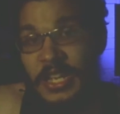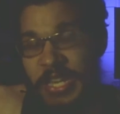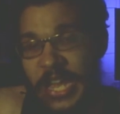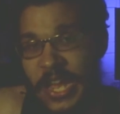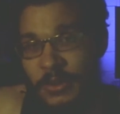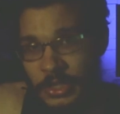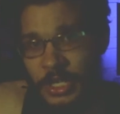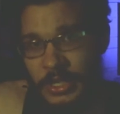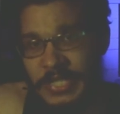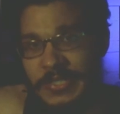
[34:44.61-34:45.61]
Now,
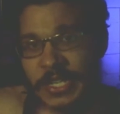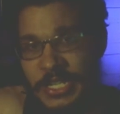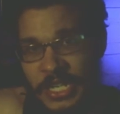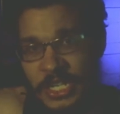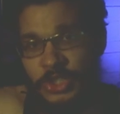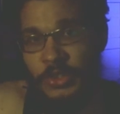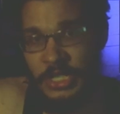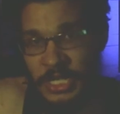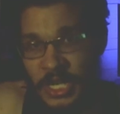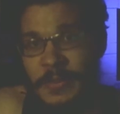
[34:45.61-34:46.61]
clearly, Sonny Kiss, Joey
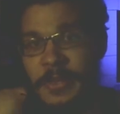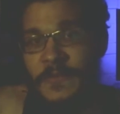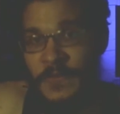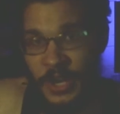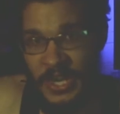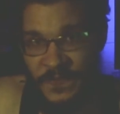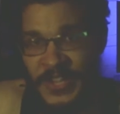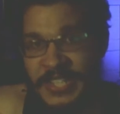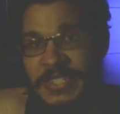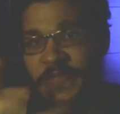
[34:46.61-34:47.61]
Janela, they've been very
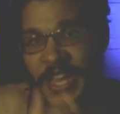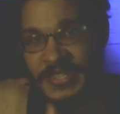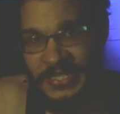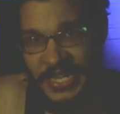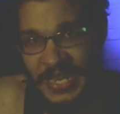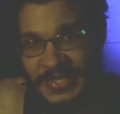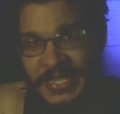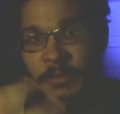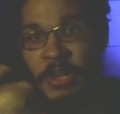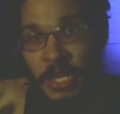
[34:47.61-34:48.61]
effective as a tag
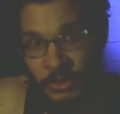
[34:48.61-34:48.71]
team.